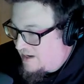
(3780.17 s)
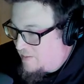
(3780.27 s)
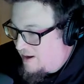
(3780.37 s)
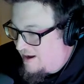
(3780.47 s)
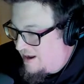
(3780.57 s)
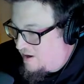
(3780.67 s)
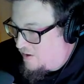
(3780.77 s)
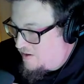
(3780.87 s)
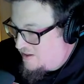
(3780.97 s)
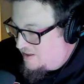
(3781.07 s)
about
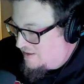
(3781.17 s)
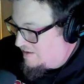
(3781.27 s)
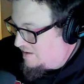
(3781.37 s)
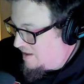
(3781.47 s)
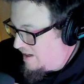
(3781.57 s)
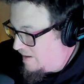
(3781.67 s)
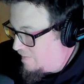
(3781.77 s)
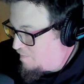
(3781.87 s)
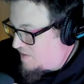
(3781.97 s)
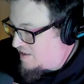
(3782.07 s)
how
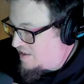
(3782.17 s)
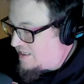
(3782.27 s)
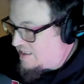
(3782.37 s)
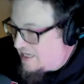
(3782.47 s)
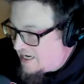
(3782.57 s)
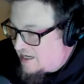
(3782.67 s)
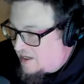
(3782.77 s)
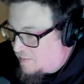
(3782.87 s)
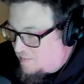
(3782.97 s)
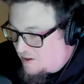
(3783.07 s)

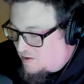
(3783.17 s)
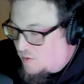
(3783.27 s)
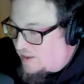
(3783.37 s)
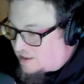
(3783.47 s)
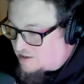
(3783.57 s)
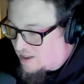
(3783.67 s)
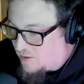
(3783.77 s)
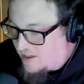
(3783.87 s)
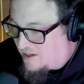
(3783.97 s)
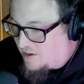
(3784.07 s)
CCM, 20 years ago
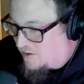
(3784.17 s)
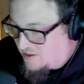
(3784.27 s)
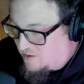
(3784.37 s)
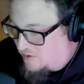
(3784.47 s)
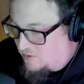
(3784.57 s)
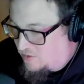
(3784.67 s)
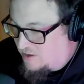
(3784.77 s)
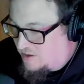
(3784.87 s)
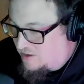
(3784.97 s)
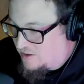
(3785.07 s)
didn't know what to do with
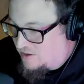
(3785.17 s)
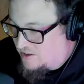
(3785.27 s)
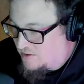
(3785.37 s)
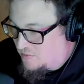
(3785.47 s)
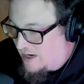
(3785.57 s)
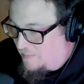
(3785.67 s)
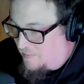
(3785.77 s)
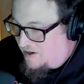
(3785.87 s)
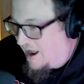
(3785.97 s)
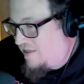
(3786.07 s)
Christian rap.
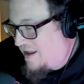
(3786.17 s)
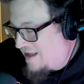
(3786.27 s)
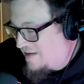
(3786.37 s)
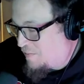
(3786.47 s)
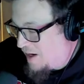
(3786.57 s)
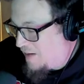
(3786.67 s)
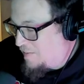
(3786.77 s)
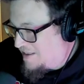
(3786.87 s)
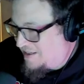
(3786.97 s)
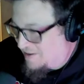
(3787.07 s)
I think that's
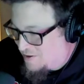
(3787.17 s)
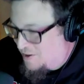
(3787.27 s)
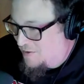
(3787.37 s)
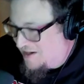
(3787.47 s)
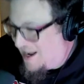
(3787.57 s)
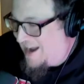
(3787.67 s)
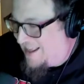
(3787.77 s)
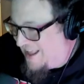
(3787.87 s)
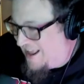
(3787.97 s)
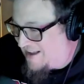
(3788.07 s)
probably still true
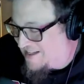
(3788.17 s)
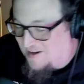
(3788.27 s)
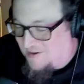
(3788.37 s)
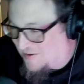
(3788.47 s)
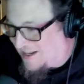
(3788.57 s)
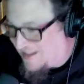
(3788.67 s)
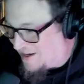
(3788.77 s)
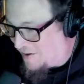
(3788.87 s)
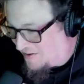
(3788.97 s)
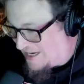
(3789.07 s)
today. I still don't think they
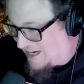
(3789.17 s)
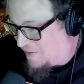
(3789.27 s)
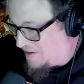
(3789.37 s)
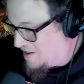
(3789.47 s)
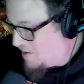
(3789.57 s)
know exactly what to do